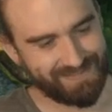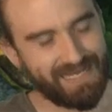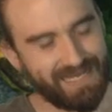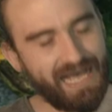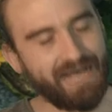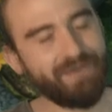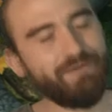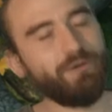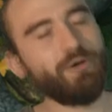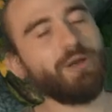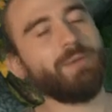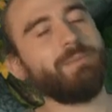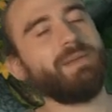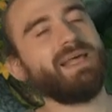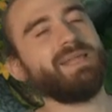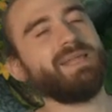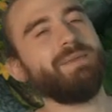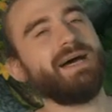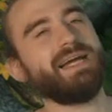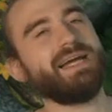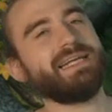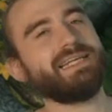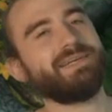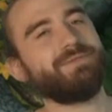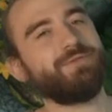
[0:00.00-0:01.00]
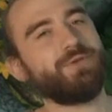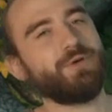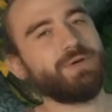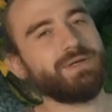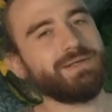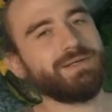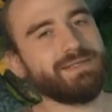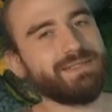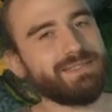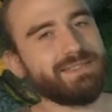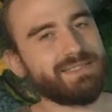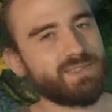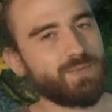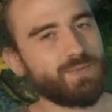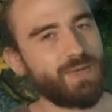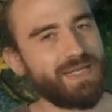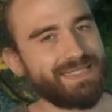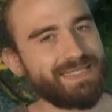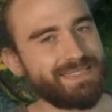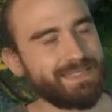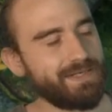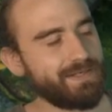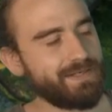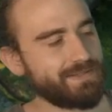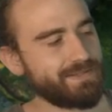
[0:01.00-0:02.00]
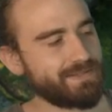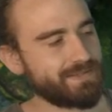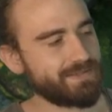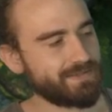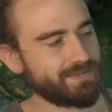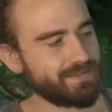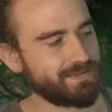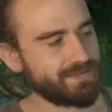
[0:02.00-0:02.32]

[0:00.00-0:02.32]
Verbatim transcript: I've only played Magic for uh, 20 years.